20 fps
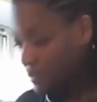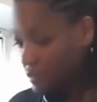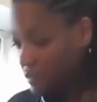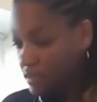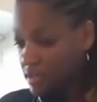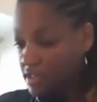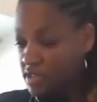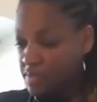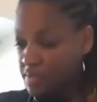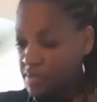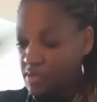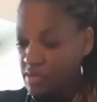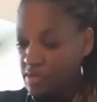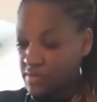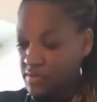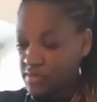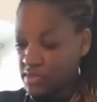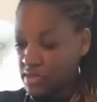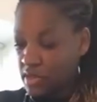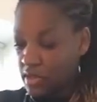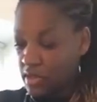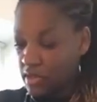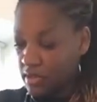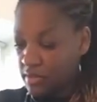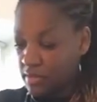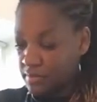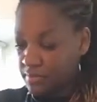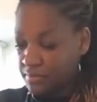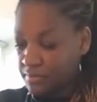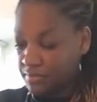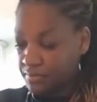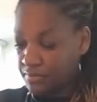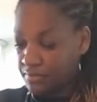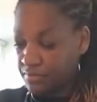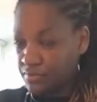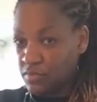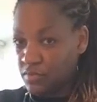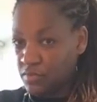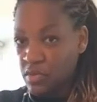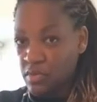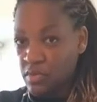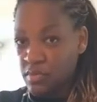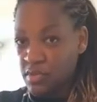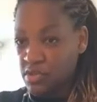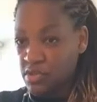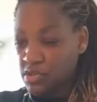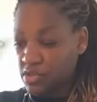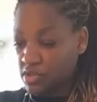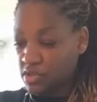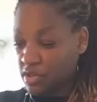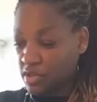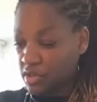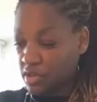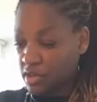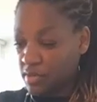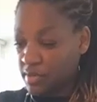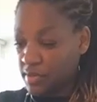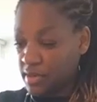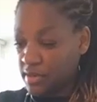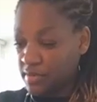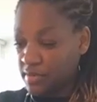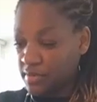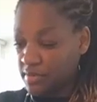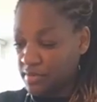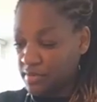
teaspoon of salt, which is going to go in.